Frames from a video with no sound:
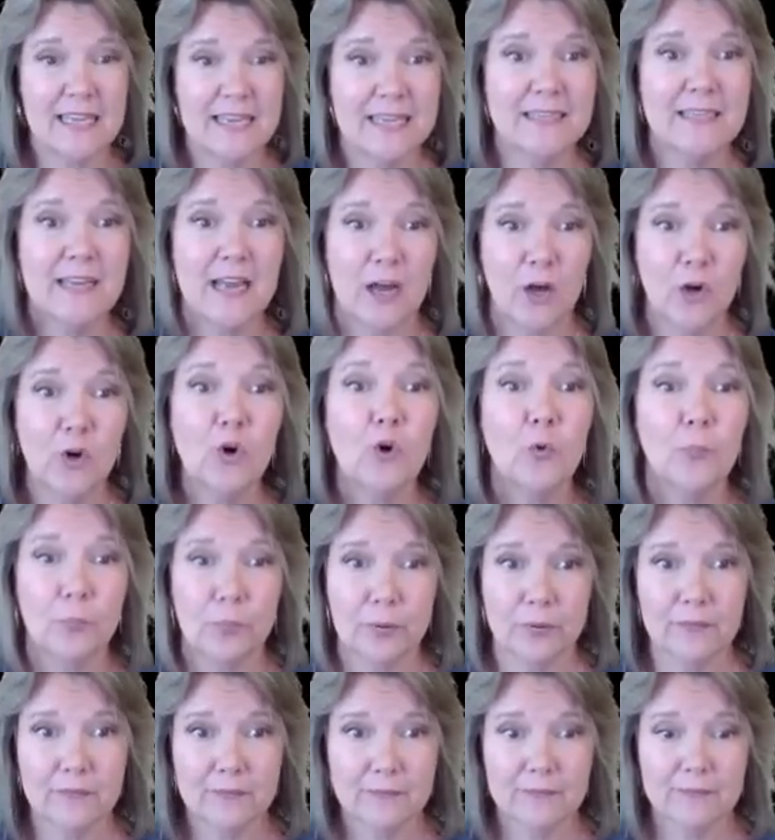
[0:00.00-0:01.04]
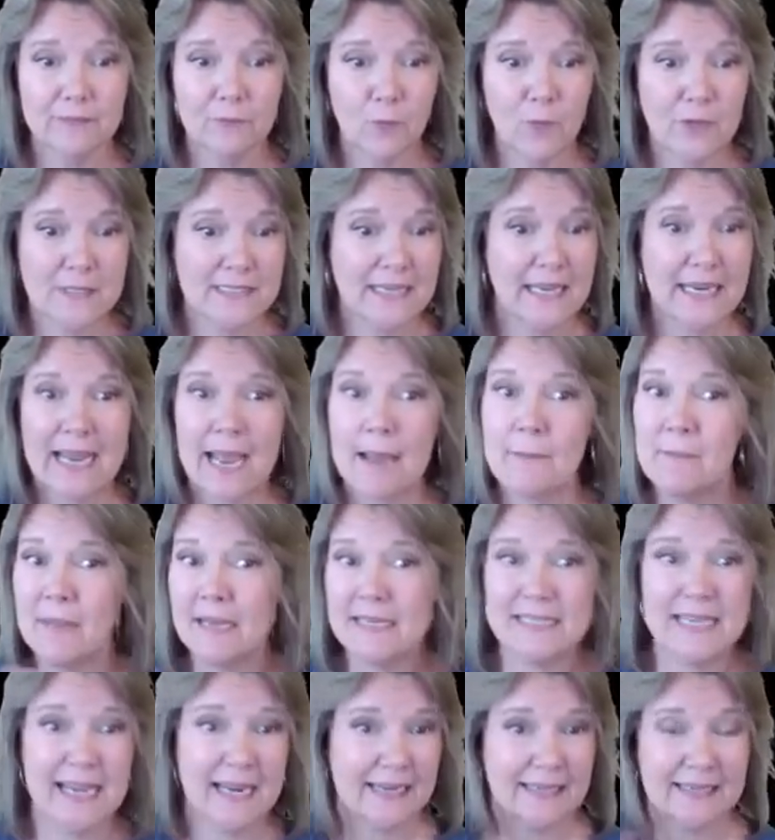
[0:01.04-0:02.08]
in a hoop. Once I got my
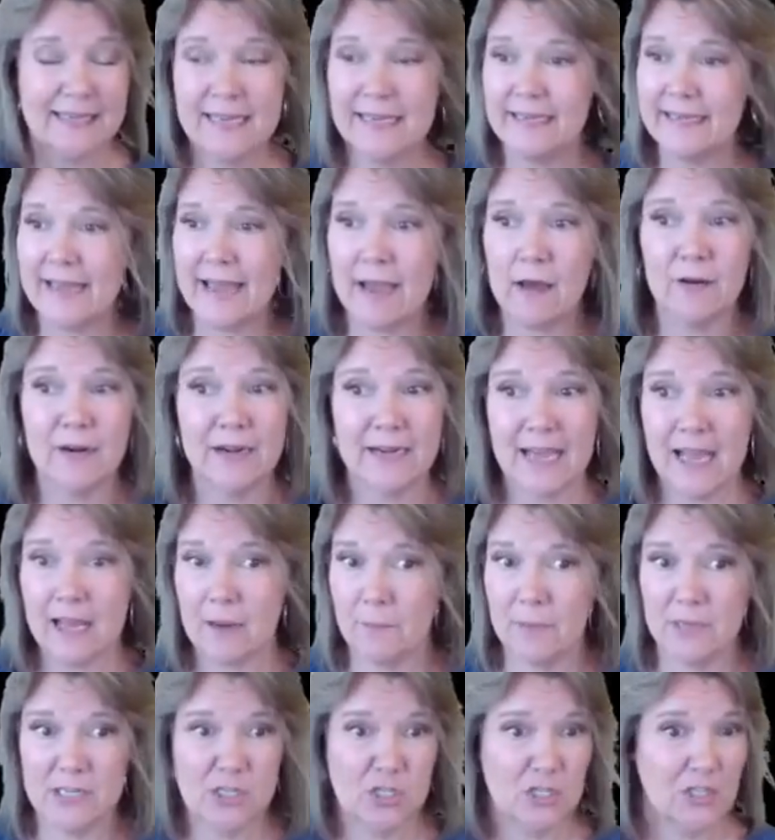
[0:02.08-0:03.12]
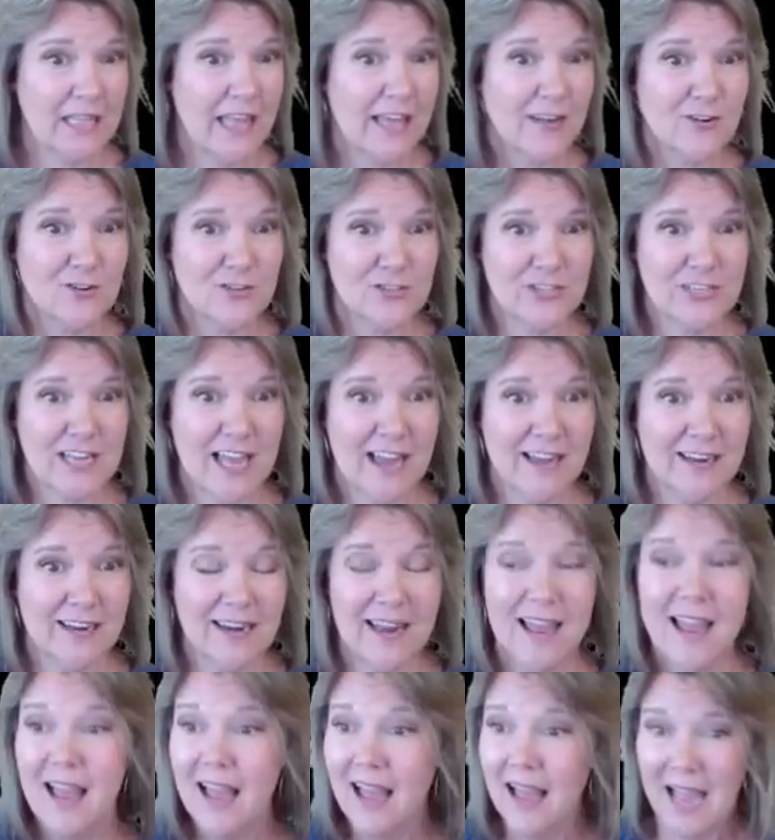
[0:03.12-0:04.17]
technique down and got a bunch of letters done,
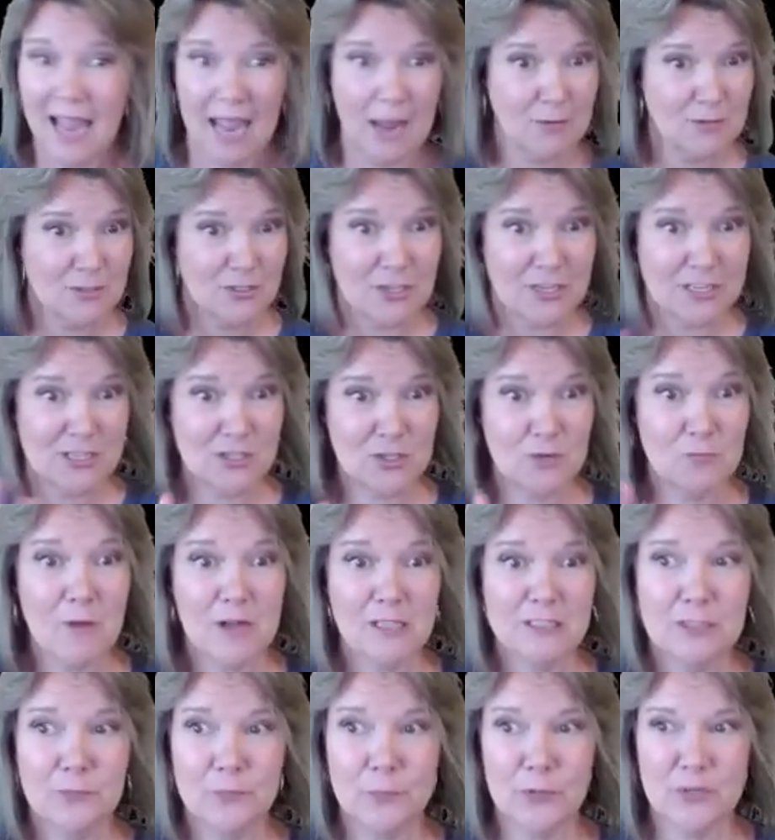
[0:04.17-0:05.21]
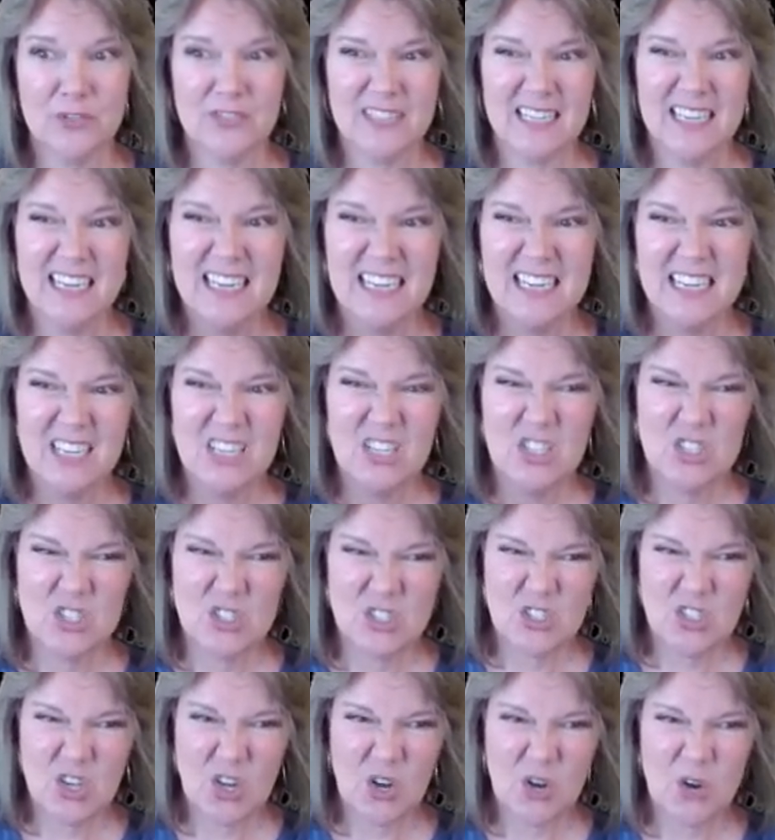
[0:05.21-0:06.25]
I was going to do multiples.
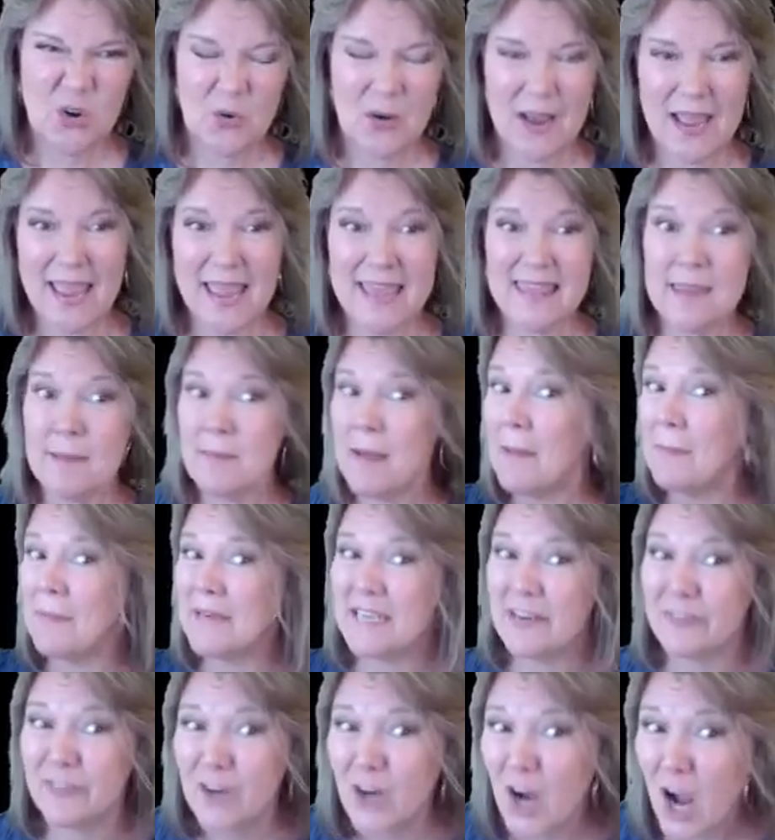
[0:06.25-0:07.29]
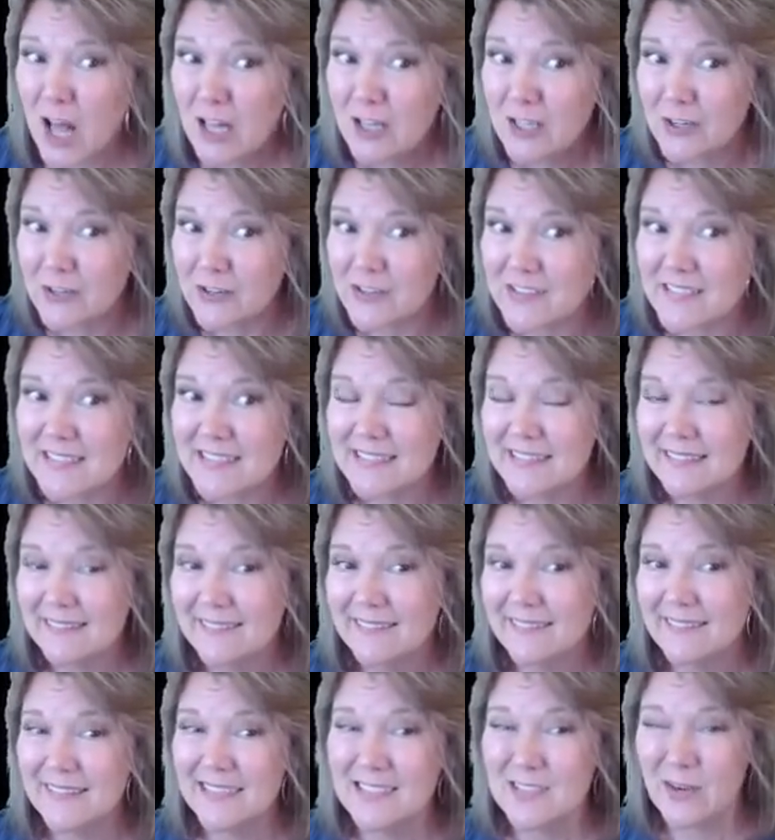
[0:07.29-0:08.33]
So, and they might be different colors.
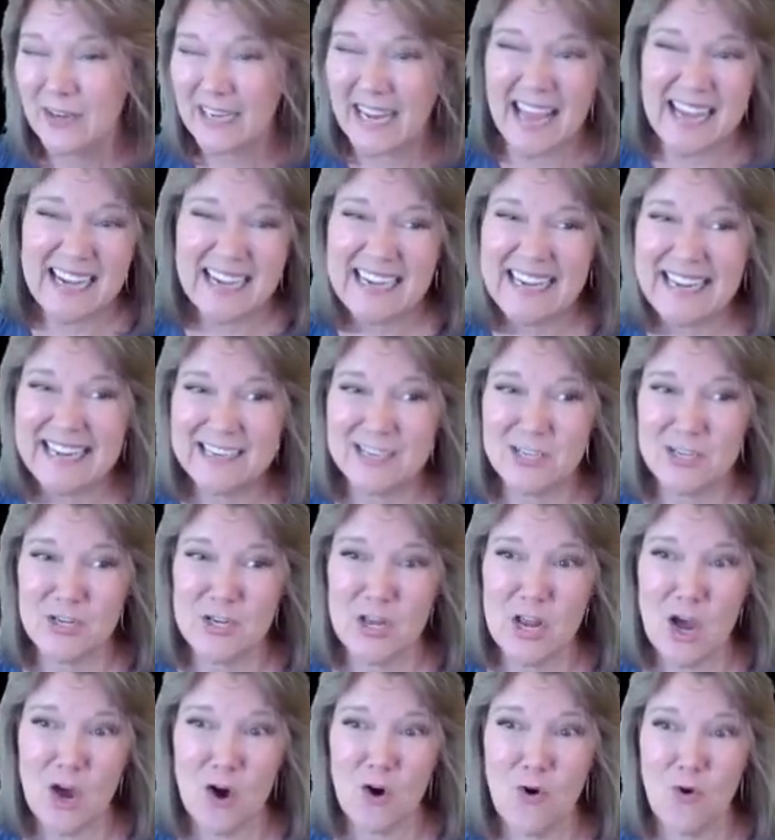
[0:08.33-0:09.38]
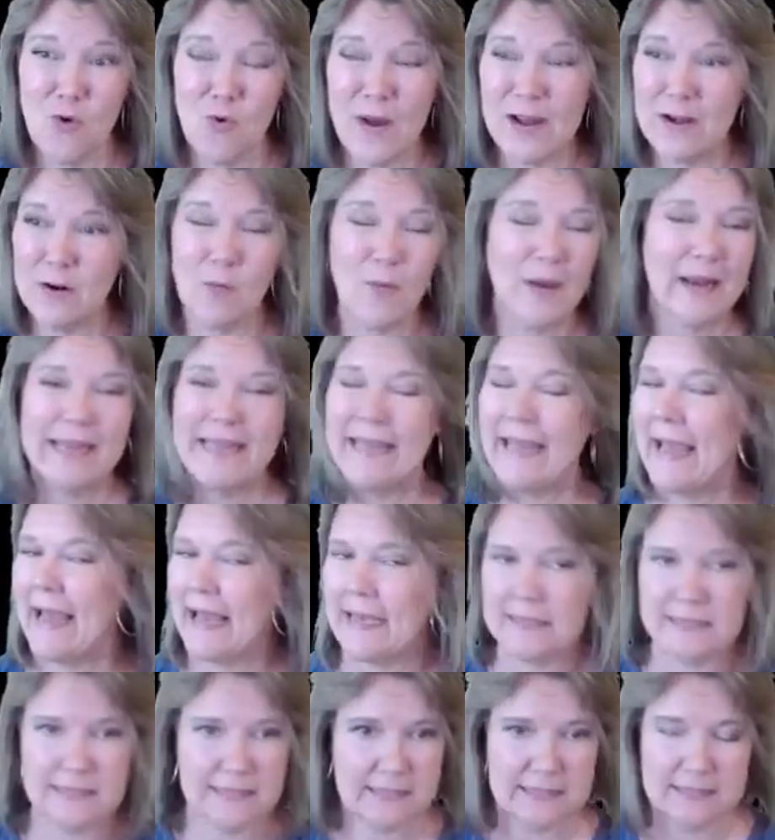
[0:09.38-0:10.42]
So I kind of need to know. I don't want to
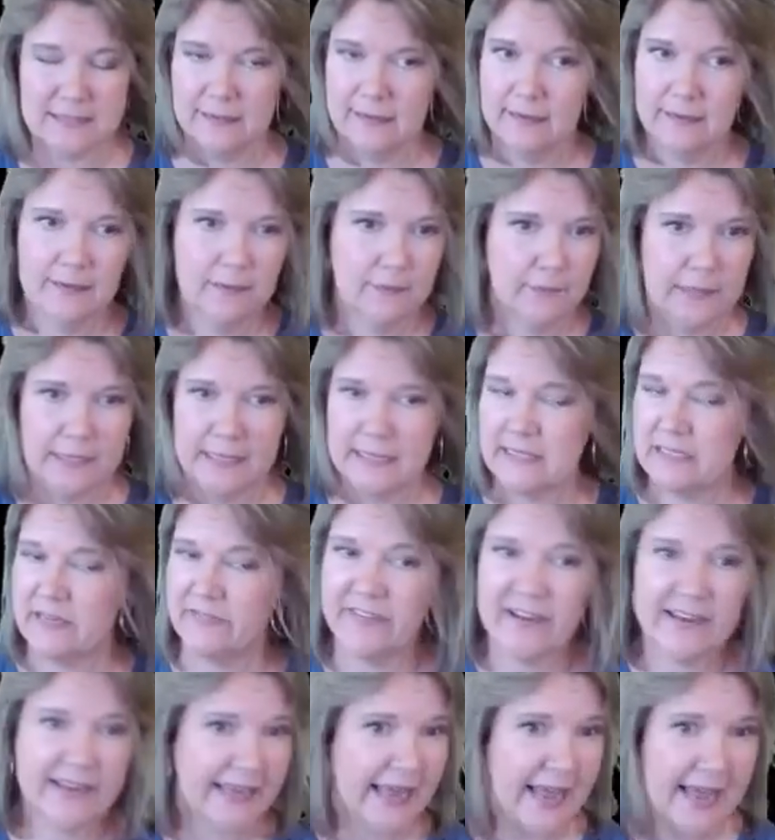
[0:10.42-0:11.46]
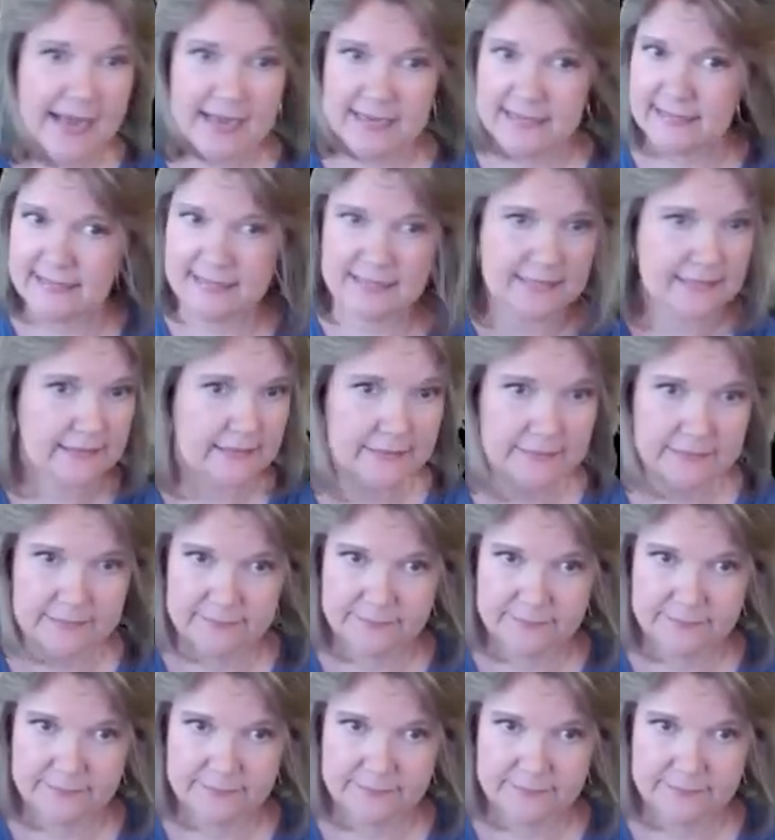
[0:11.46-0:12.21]
guess, because if I guess,